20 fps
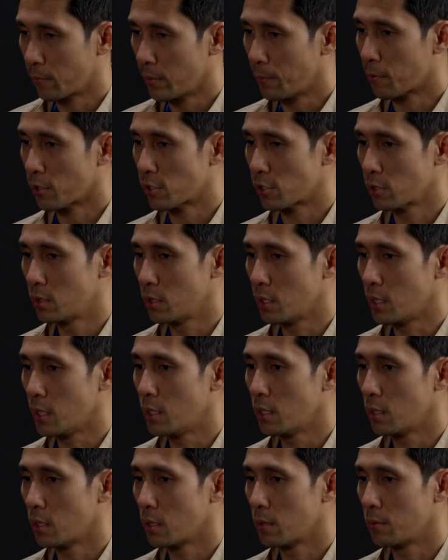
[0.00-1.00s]
me
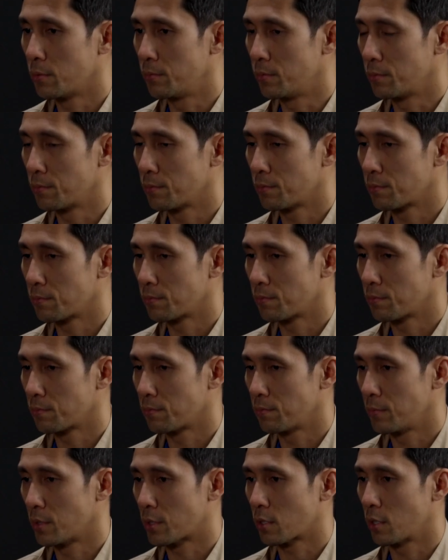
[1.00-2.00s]
personally,
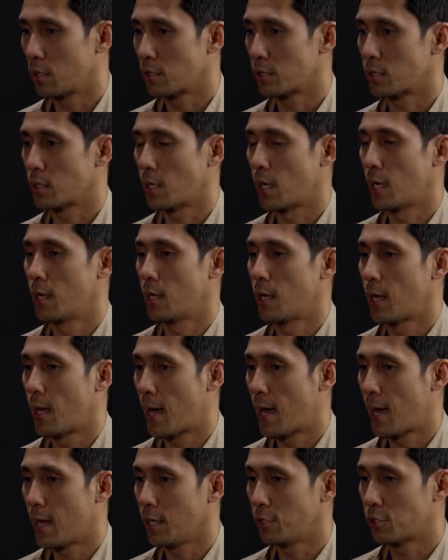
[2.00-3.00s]
because
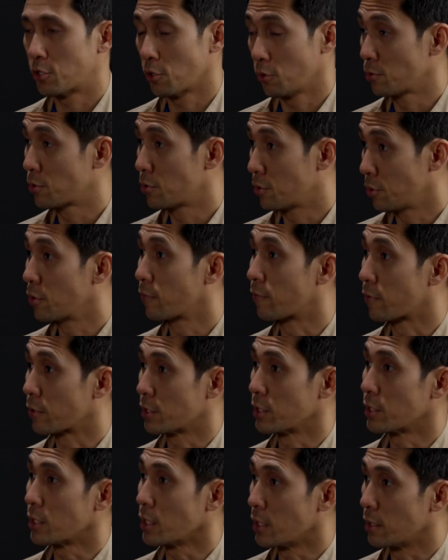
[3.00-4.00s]
I chose
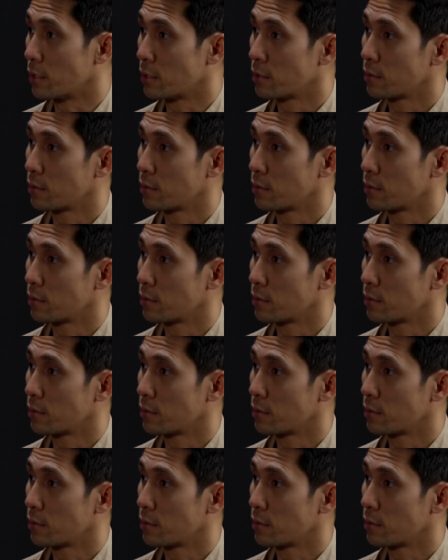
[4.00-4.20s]
university,